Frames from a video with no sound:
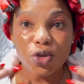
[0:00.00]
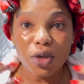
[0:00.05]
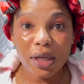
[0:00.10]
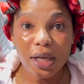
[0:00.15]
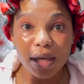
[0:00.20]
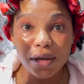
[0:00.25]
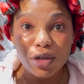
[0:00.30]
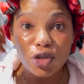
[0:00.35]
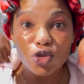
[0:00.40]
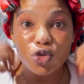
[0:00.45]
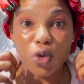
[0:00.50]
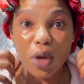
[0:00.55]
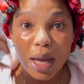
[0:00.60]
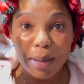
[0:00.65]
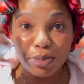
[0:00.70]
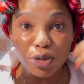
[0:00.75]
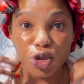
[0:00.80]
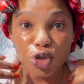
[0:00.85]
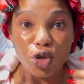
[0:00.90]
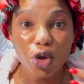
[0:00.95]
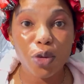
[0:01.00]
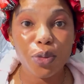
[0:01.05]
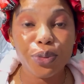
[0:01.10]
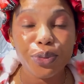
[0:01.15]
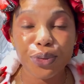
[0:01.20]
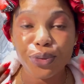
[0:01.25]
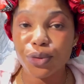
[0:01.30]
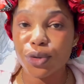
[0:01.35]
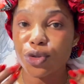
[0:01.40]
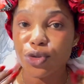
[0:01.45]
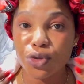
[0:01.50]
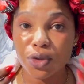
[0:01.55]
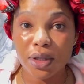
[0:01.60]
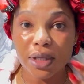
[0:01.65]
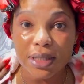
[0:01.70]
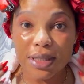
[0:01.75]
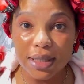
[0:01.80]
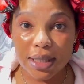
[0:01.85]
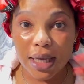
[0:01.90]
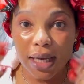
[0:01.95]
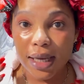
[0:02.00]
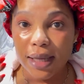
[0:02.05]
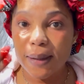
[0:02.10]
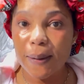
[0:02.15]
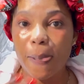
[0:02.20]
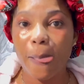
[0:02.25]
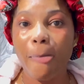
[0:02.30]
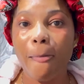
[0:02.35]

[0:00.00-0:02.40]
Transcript: You allow it to absorb into the skin.